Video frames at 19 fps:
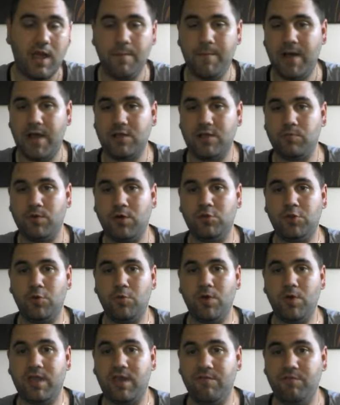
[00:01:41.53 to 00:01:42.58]
I might as well do
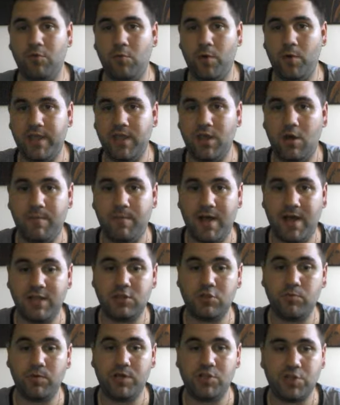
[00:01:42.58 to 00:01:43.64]
a giveaway on my
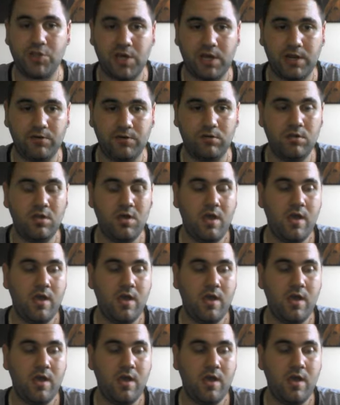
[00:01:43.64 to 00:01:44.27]
Twitch channel